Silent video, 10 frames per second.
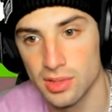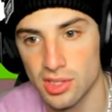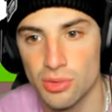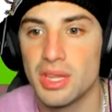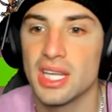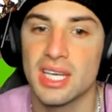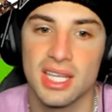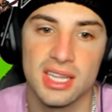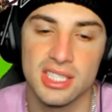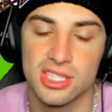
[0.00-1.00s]
Do we think he
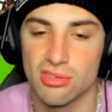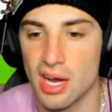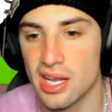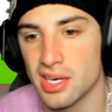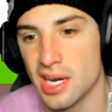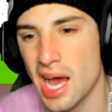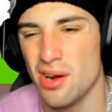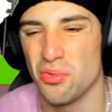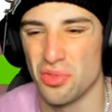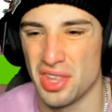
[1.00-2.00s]
leads Koraidon? I
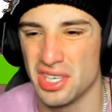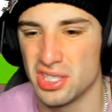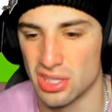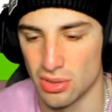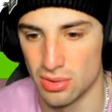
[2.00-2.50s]
don't think so.